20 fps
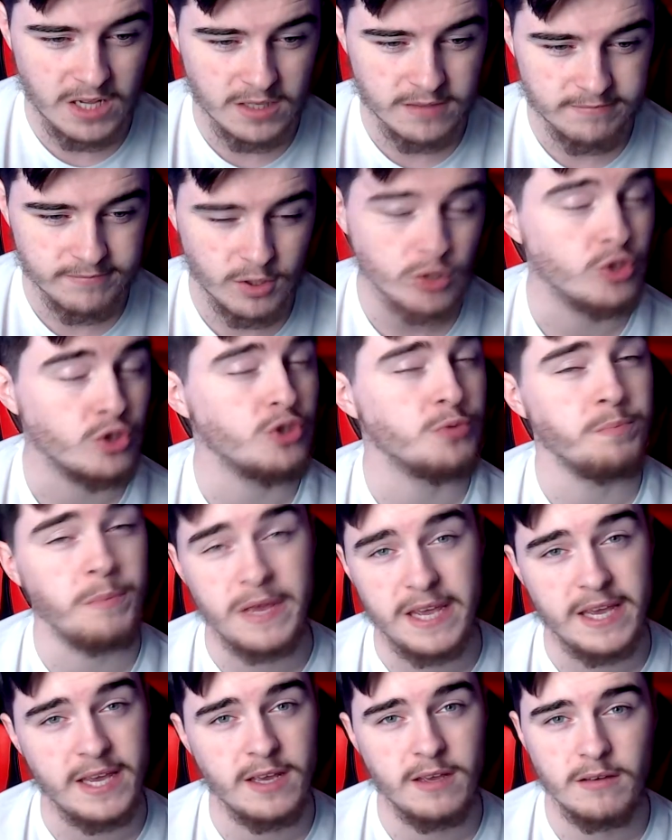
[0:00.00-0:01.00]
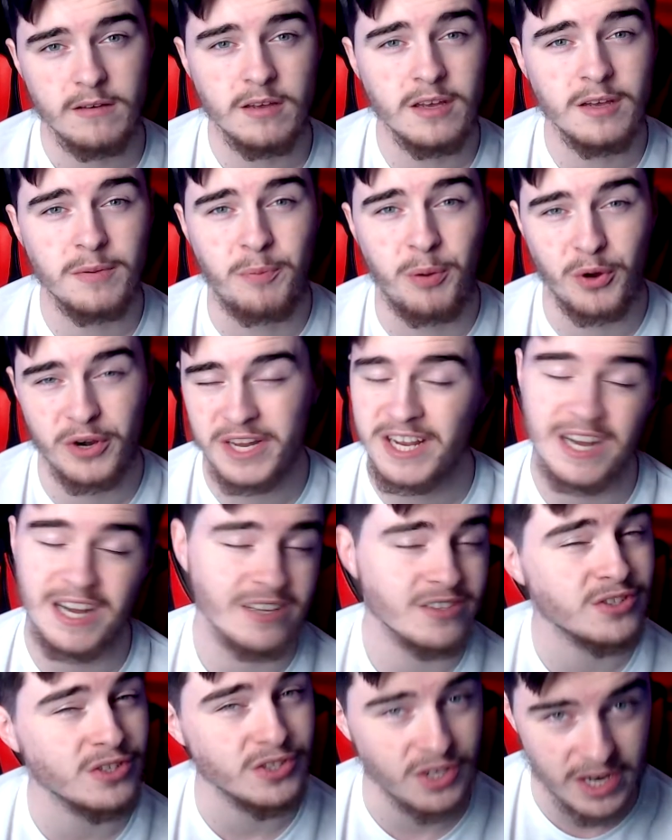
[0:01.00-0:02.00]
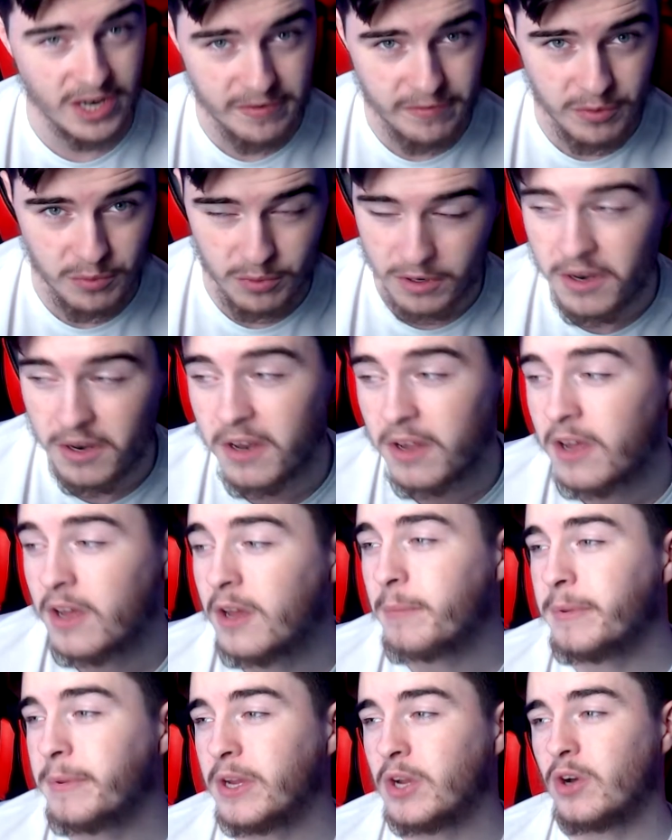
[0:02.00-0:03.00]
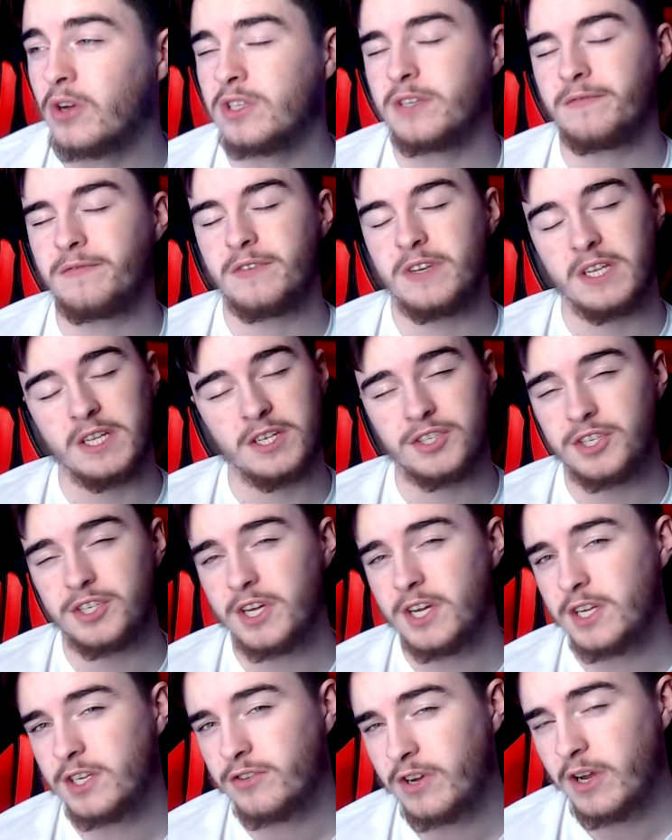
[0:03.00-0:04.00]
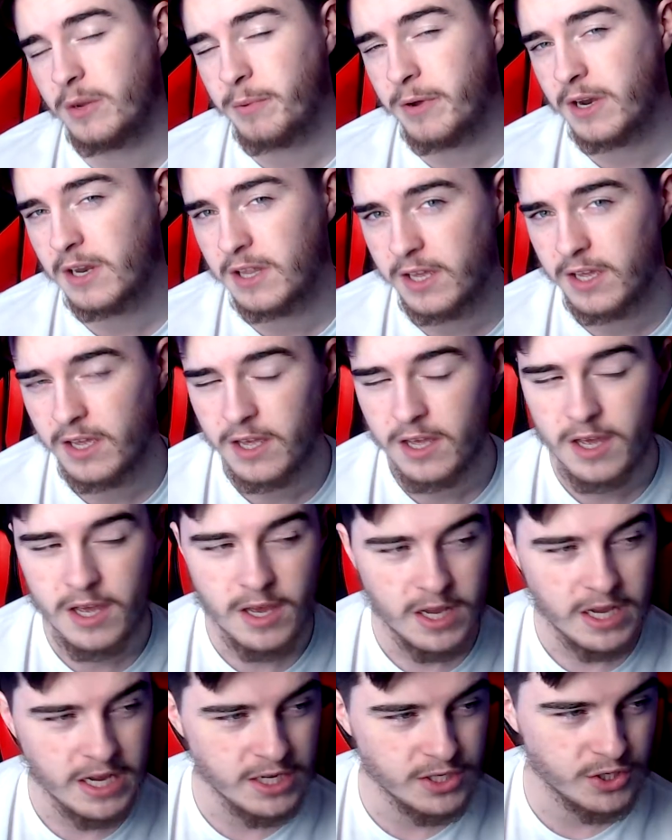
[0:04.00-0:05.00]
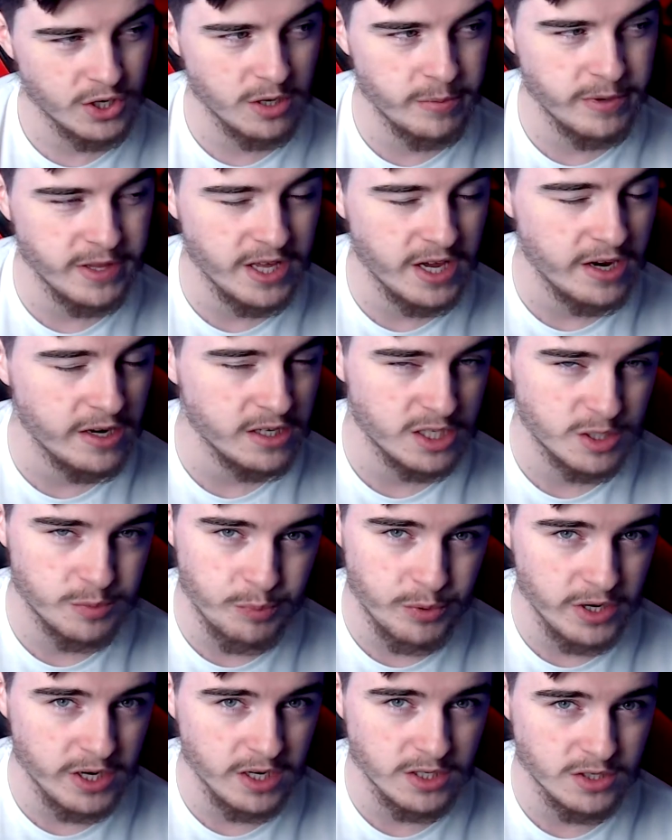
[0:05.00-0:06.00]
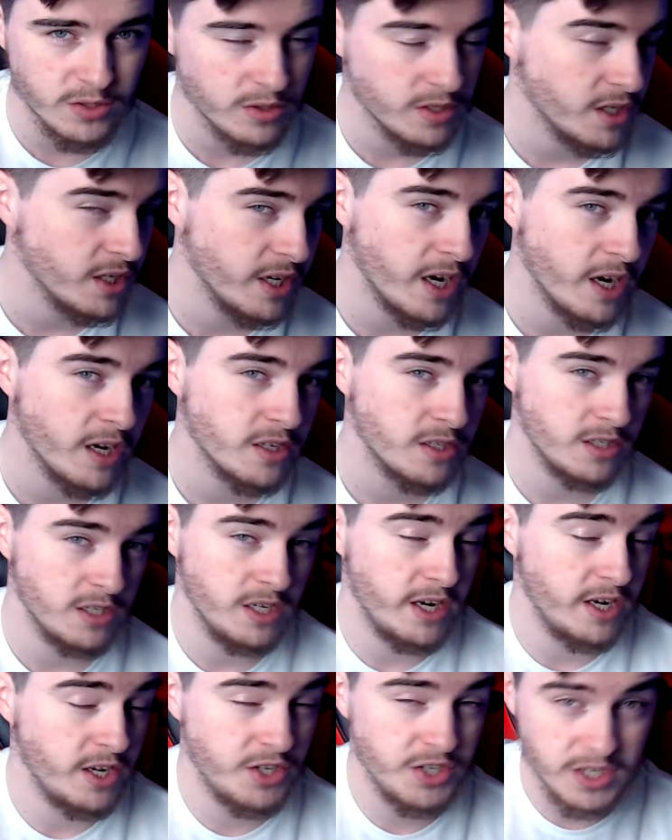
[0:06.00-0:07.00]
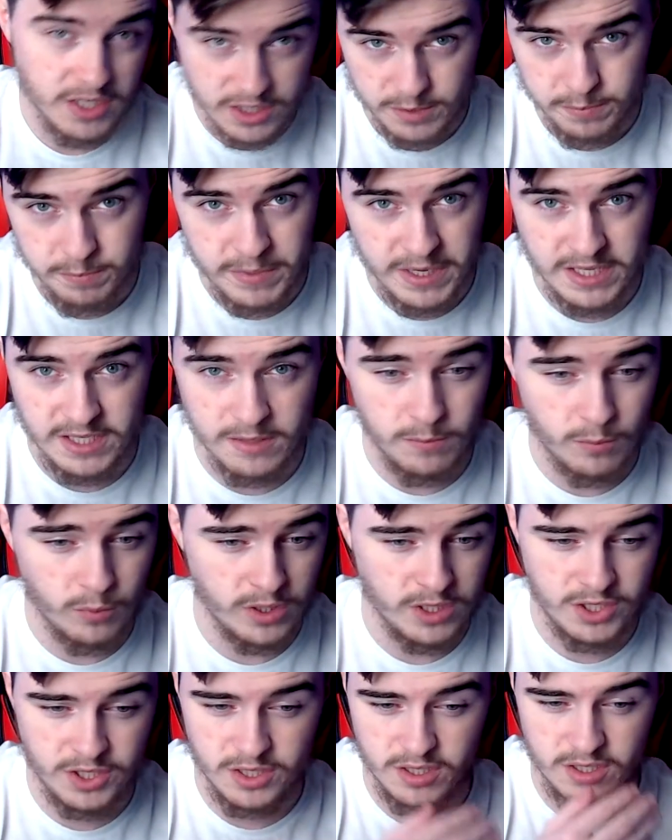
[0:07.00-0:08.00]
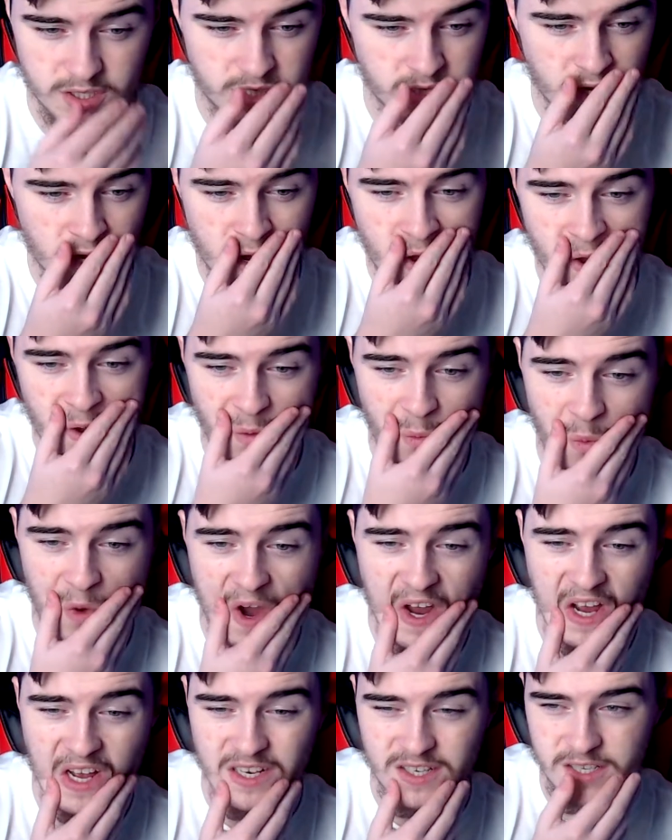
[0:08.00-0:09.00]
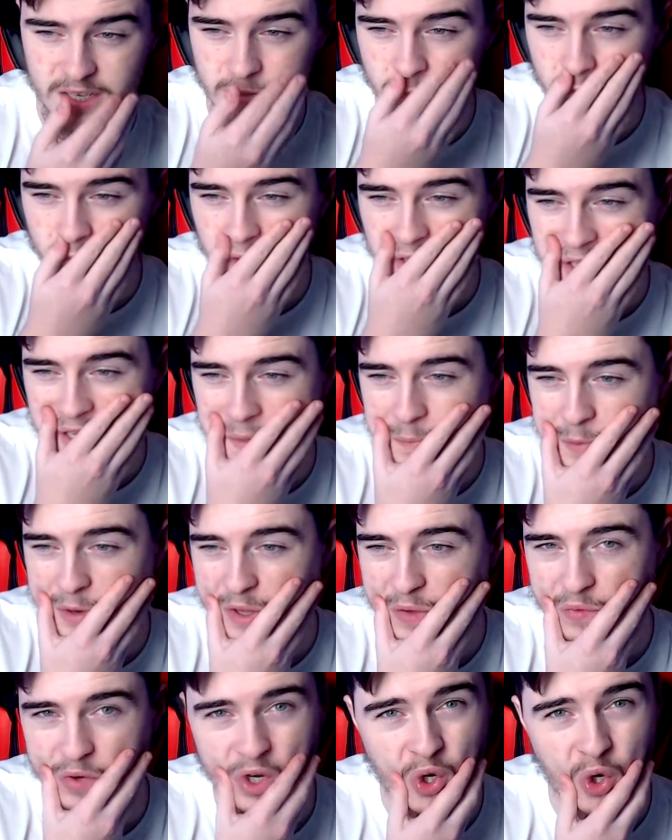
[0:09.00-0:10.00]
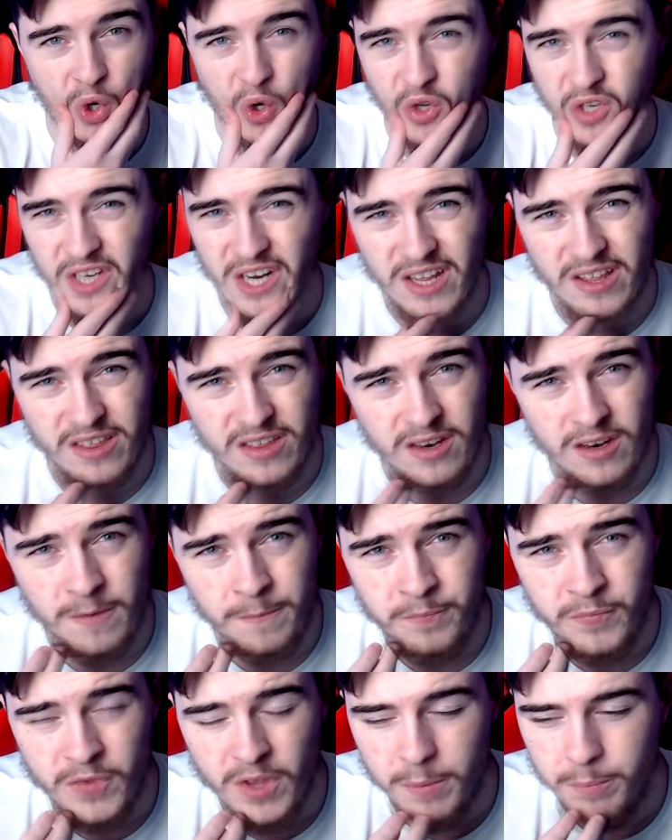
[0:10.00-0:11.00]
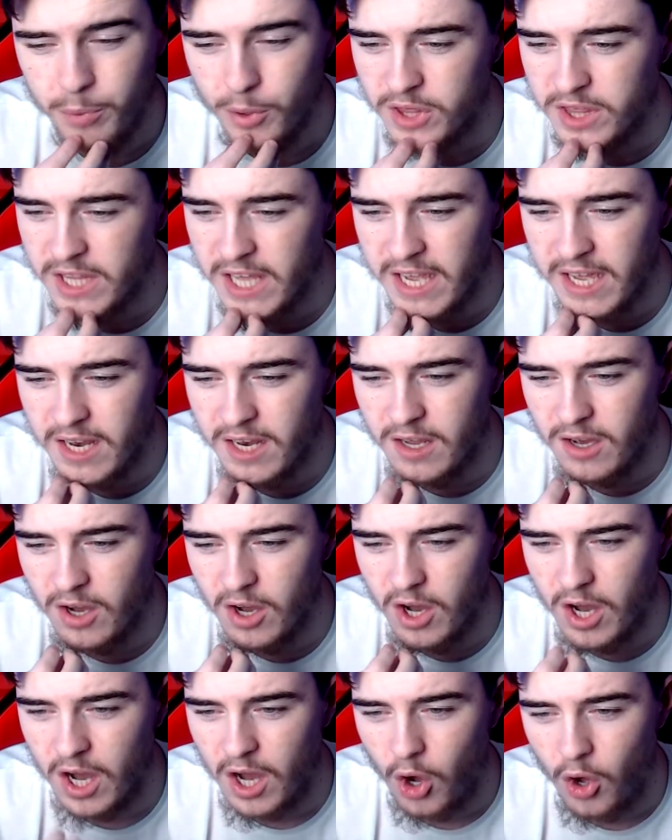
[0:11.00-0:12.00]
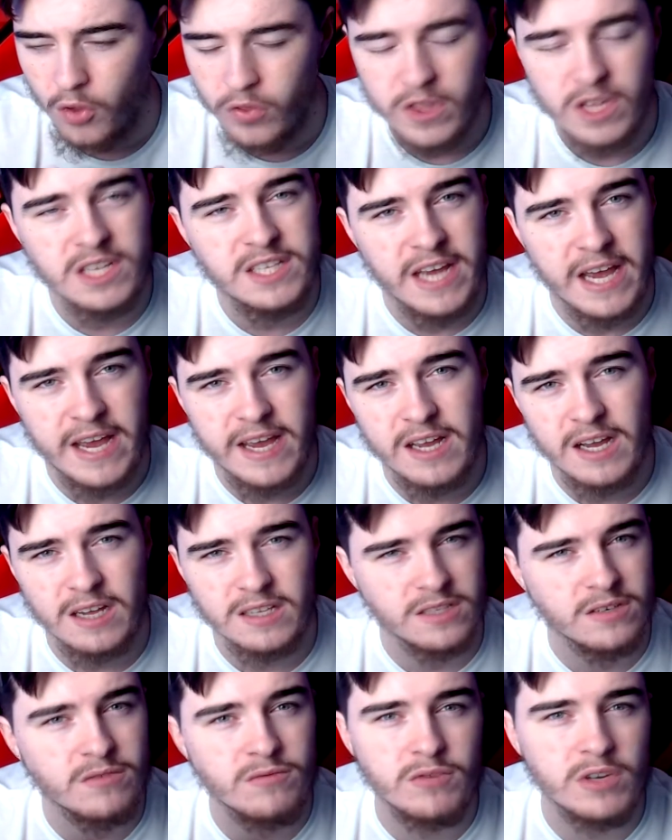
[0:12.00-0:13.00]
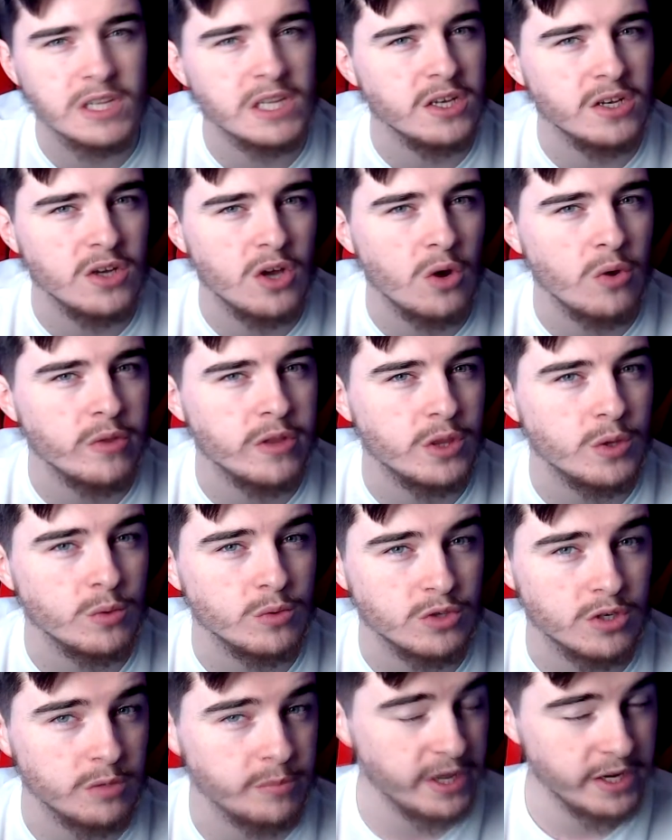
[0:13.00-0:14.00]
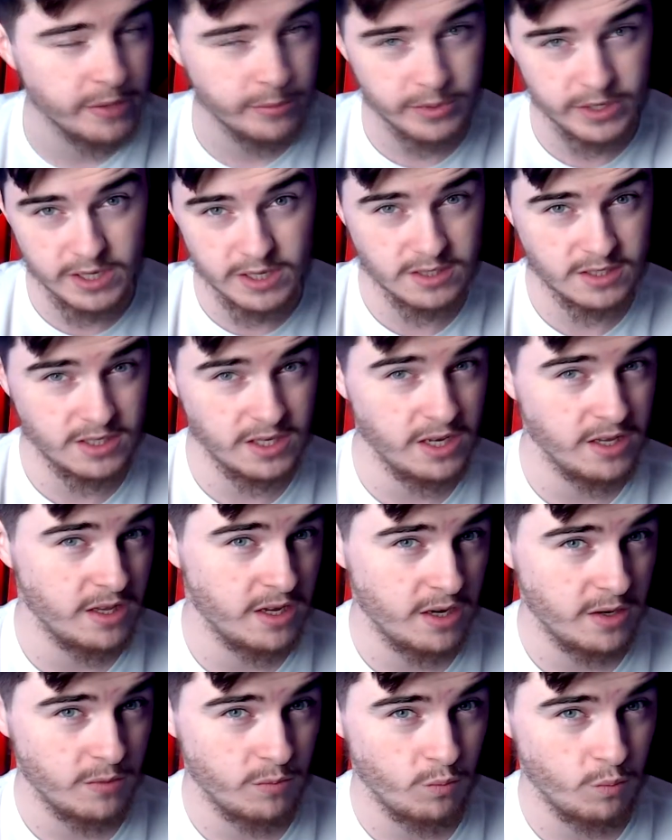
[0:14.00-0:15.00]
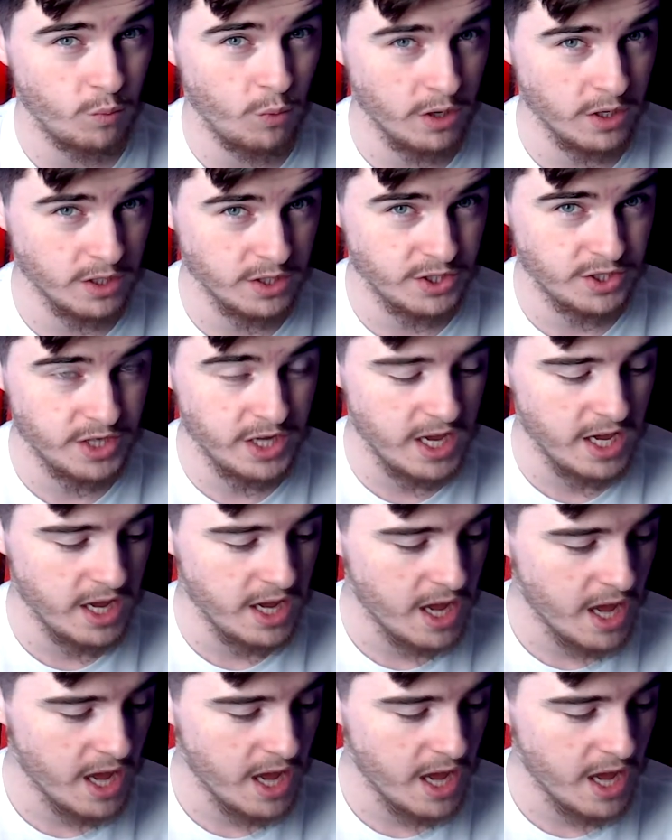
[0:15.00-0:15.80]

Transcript: not just me, but he cancelled on everyone because of knee surgery, apparently. He's going to be there in spring, so I didn't actually get a chance to meet him, which is why I didn't really bother recording anything. But then, on the day, I didn't really know that there was going to be anybody else there that I'd want to see.